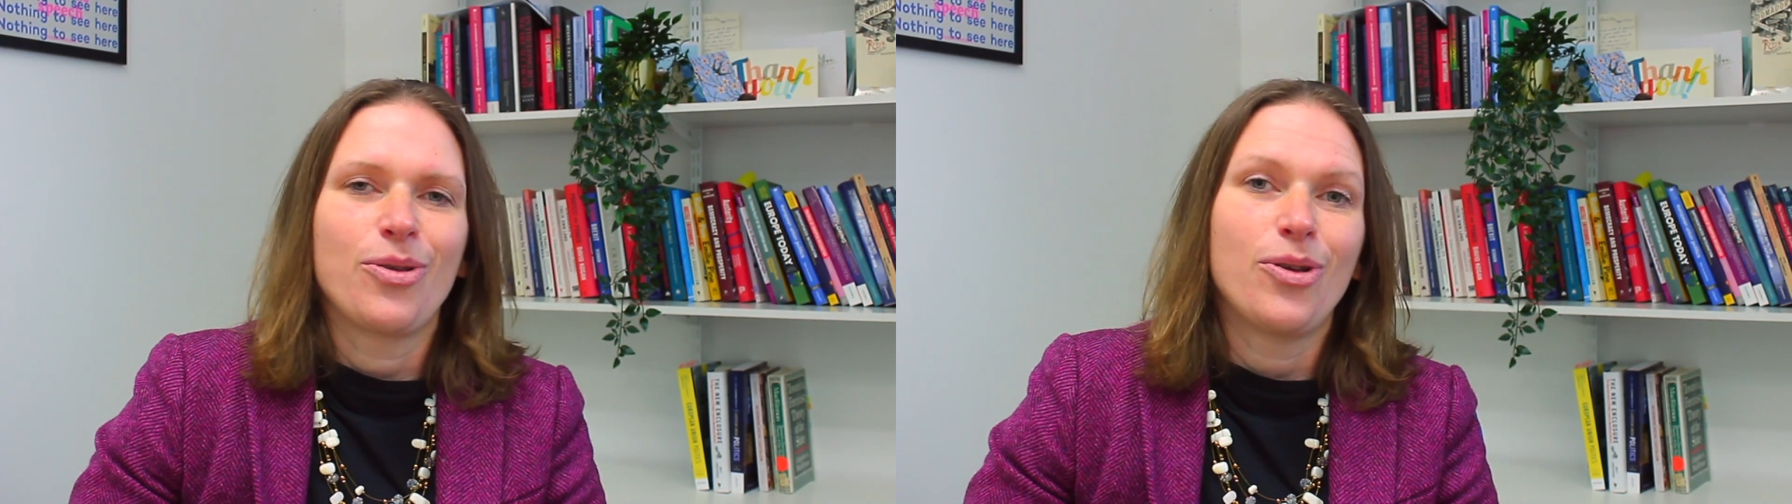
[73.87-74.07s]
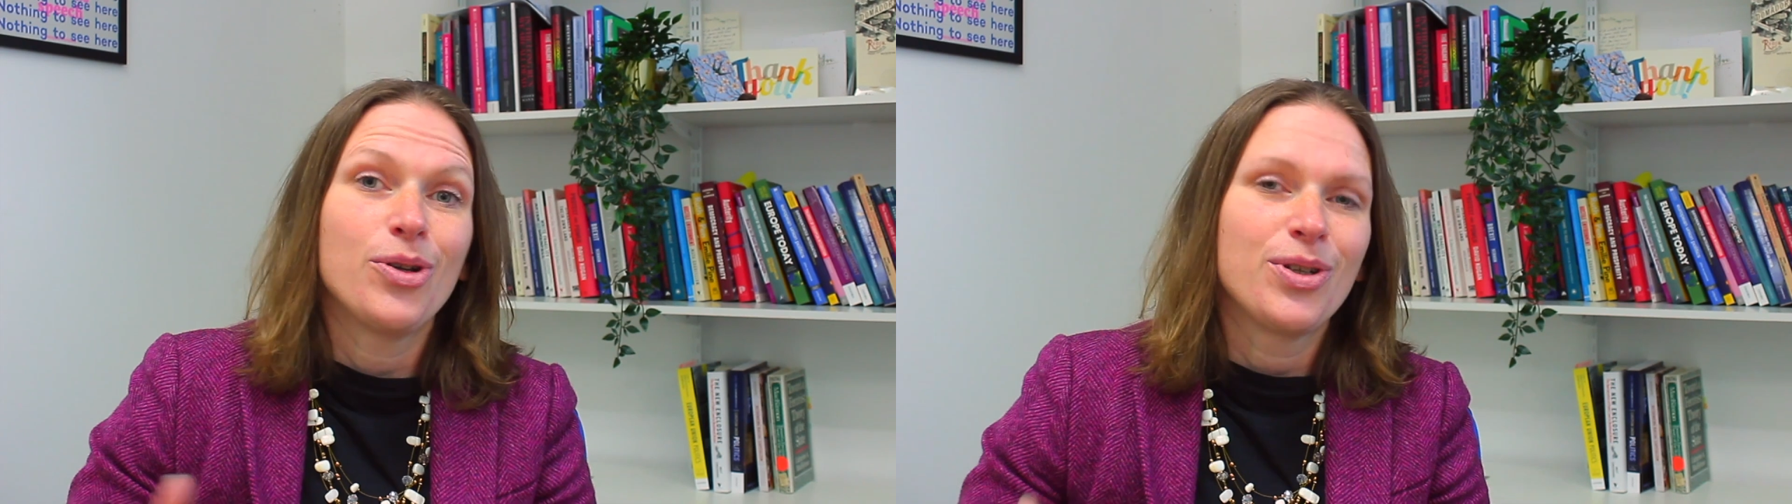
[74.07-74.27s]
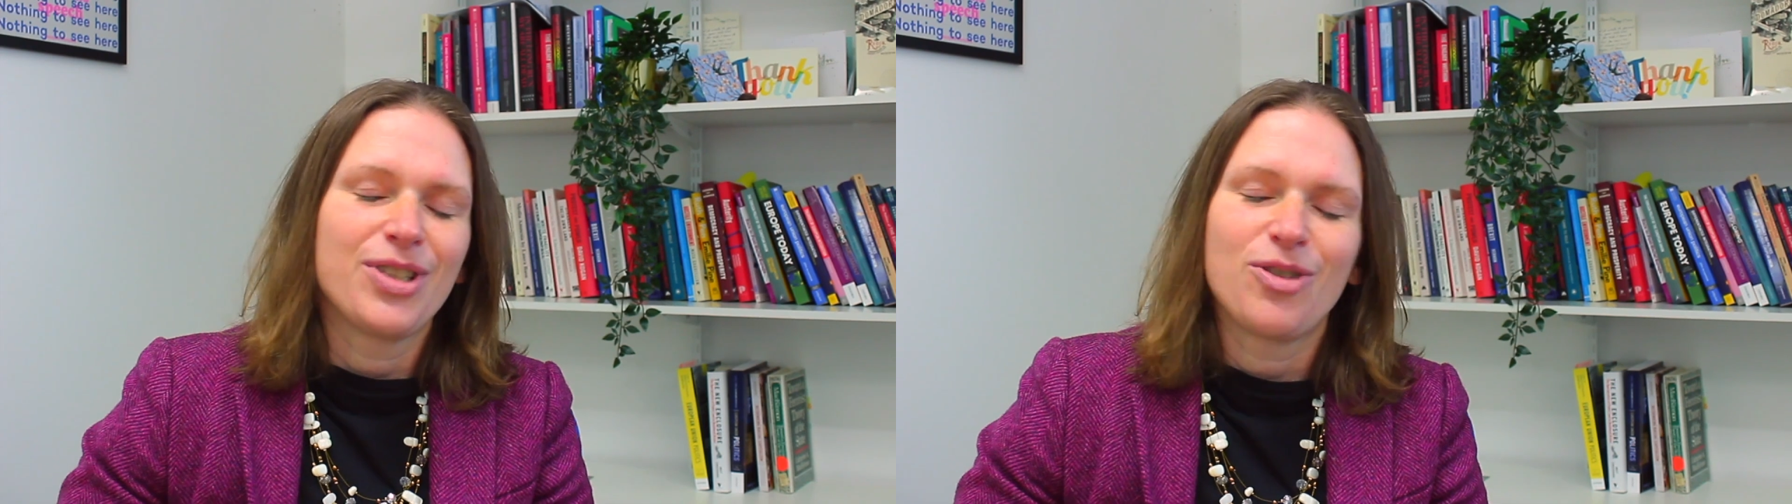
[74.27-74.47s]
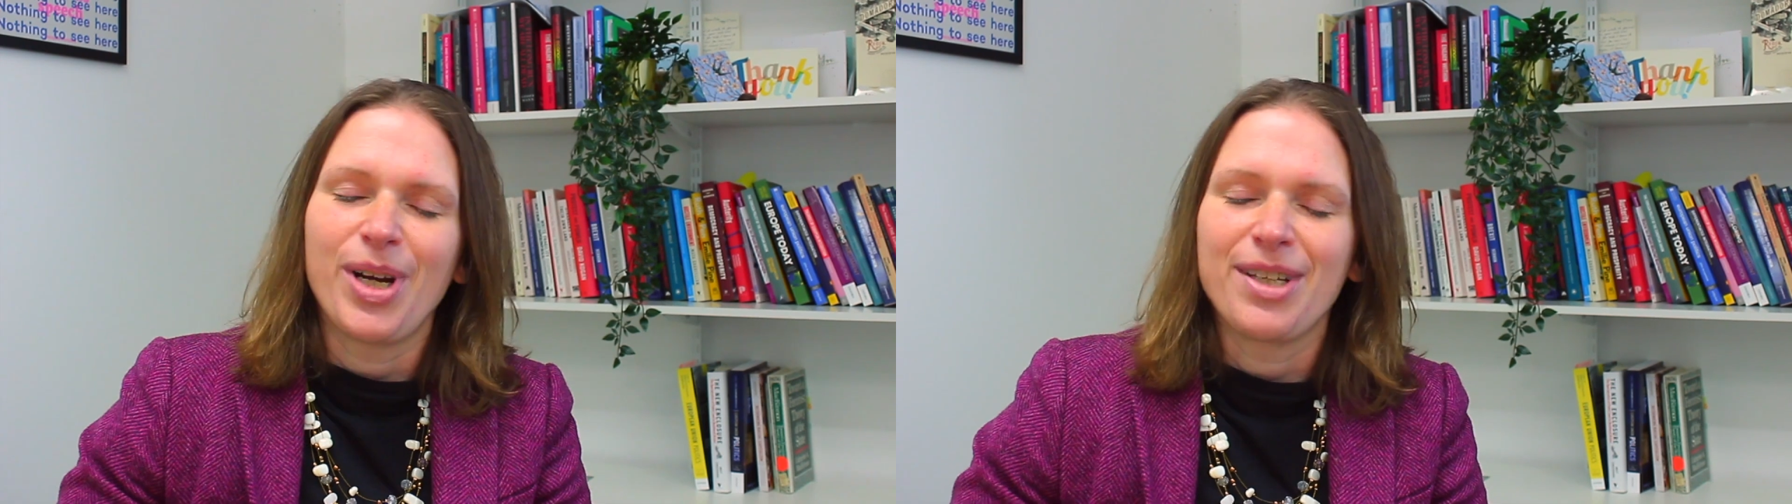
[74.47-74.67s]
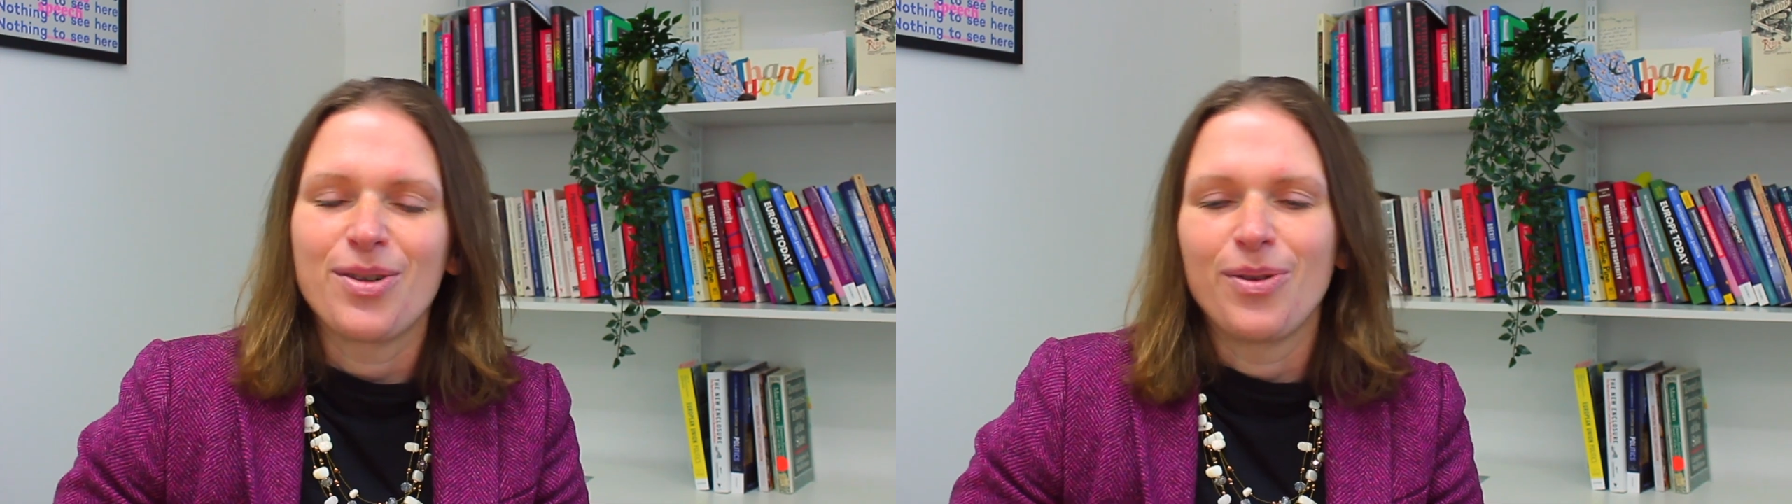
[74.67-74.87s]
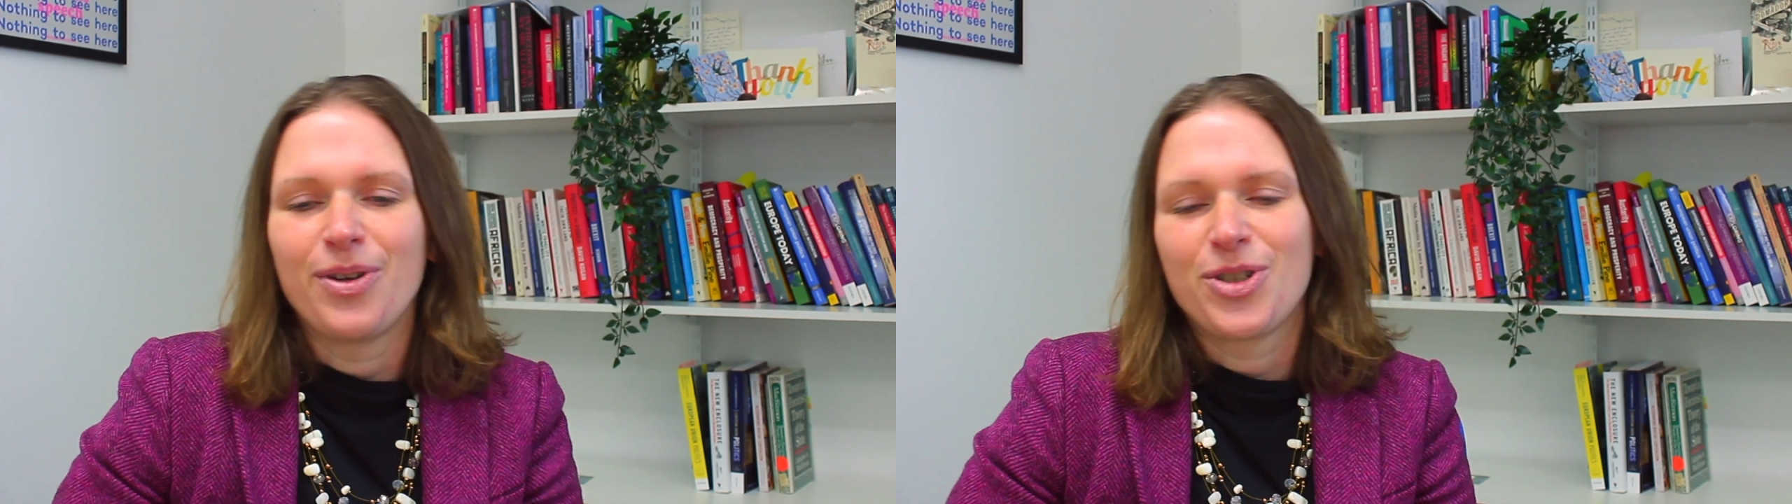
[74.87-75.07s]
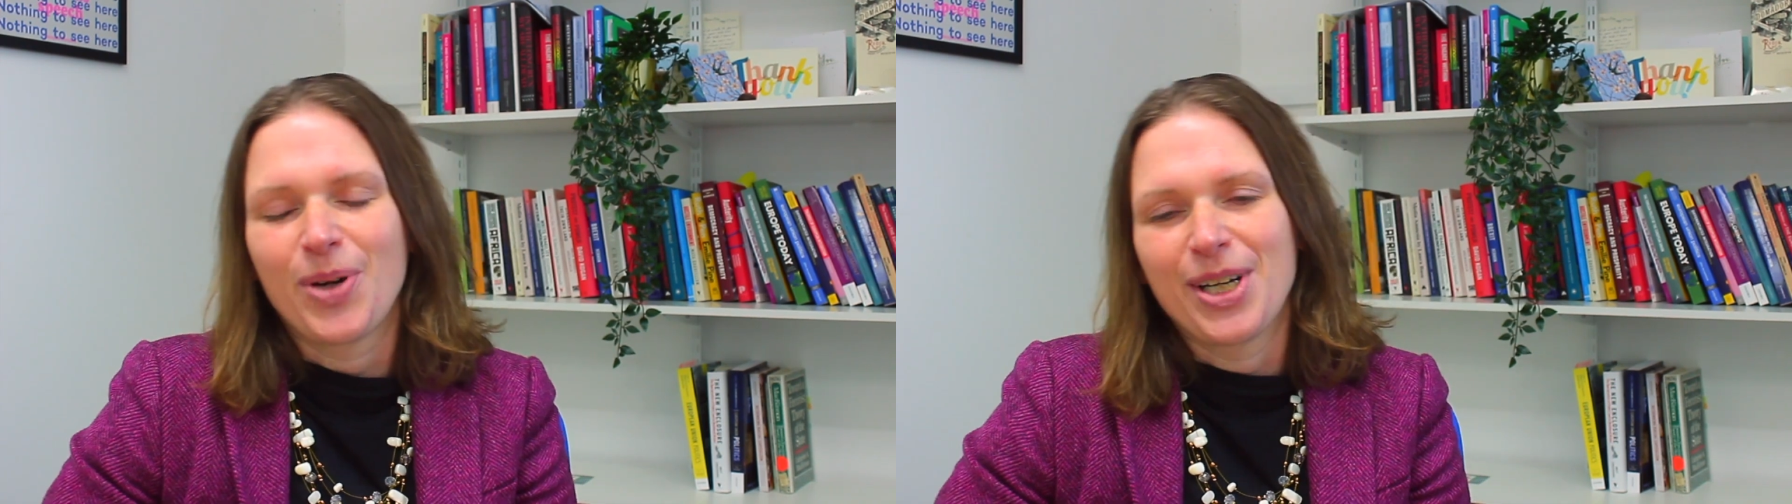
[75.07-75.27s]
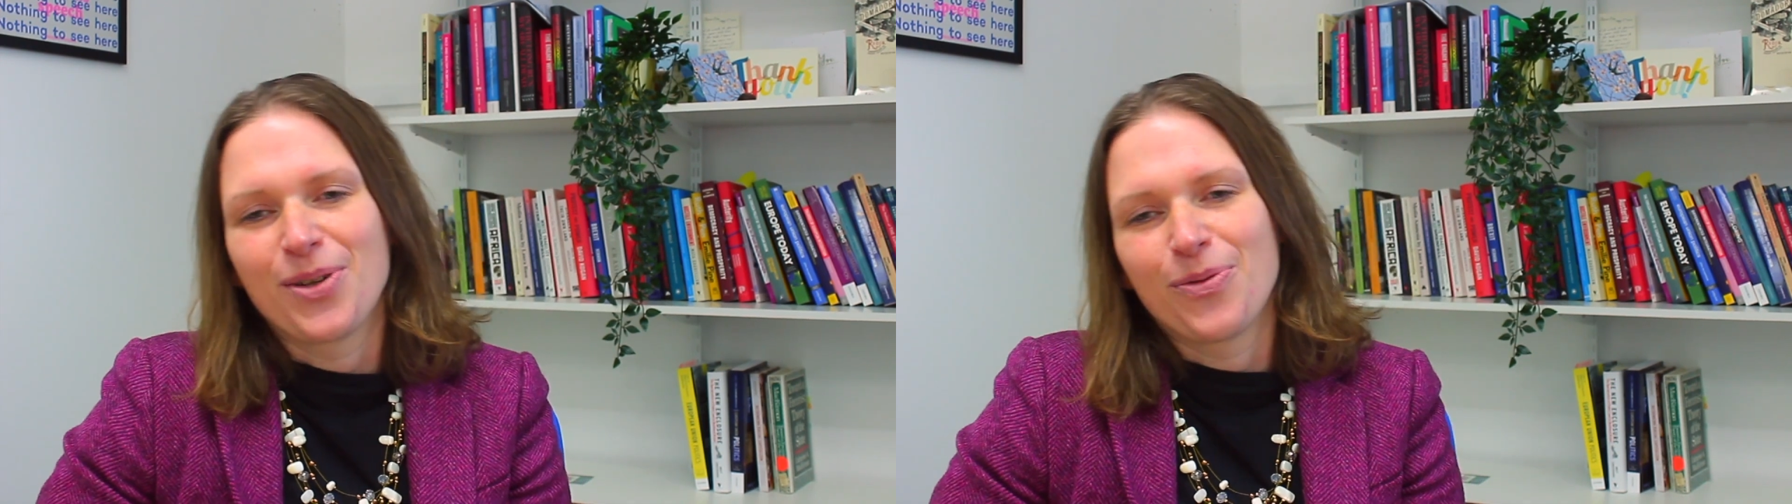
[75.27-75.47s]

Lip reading: third strand